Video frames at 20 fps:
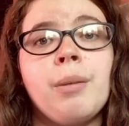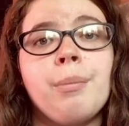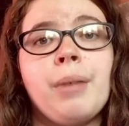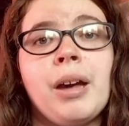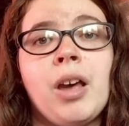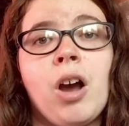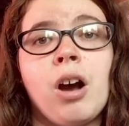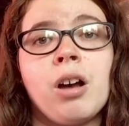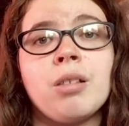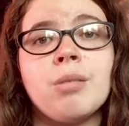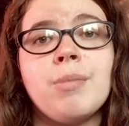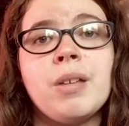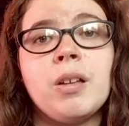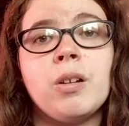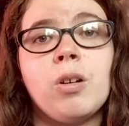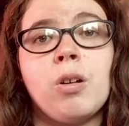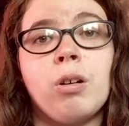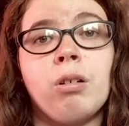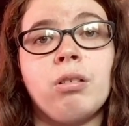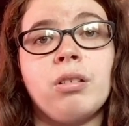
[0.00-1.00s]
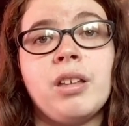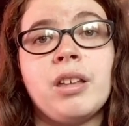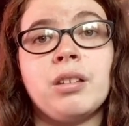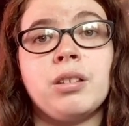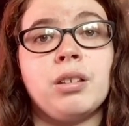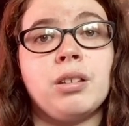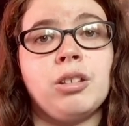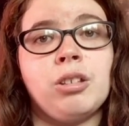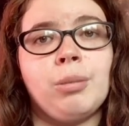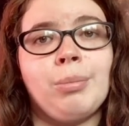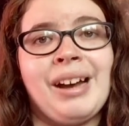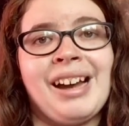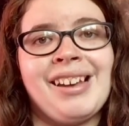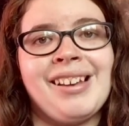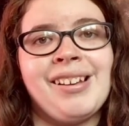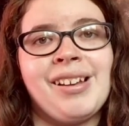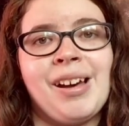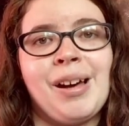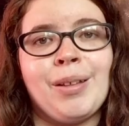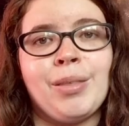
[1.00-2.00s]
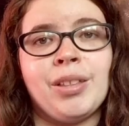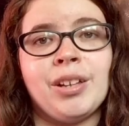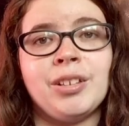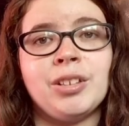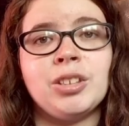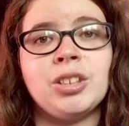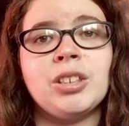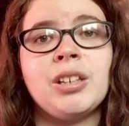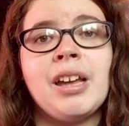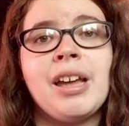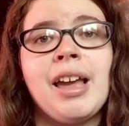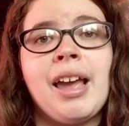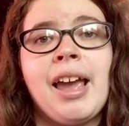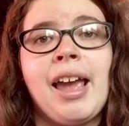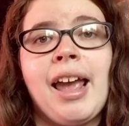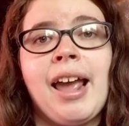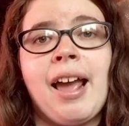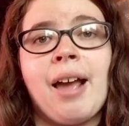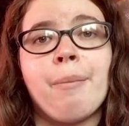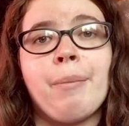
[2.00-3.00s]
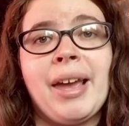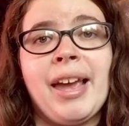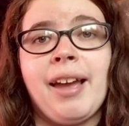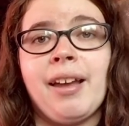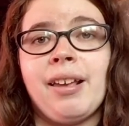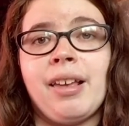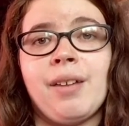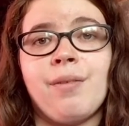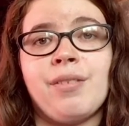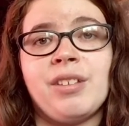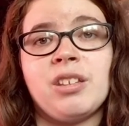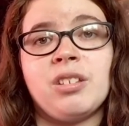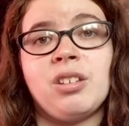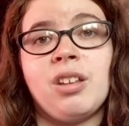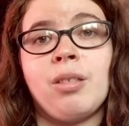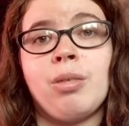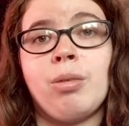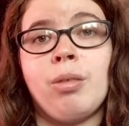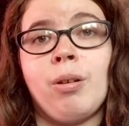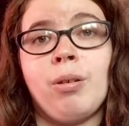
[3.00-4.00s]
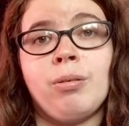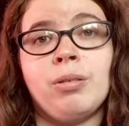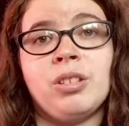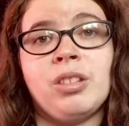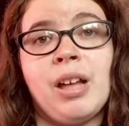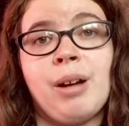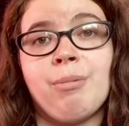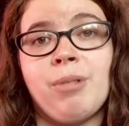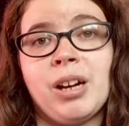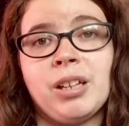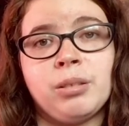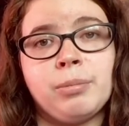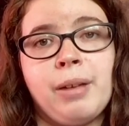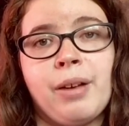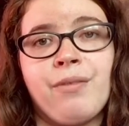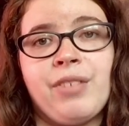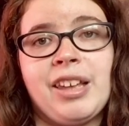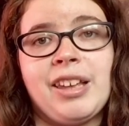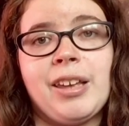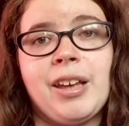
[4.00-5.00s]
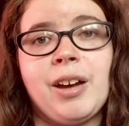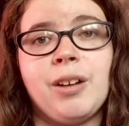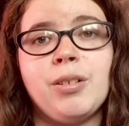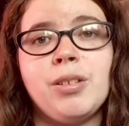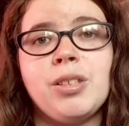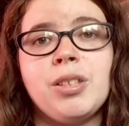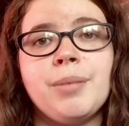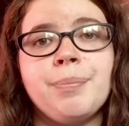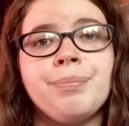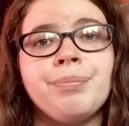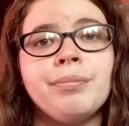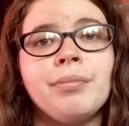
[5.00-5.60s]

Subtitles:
My ultimate goal is to inspire others and make a difference in those that watch my videos.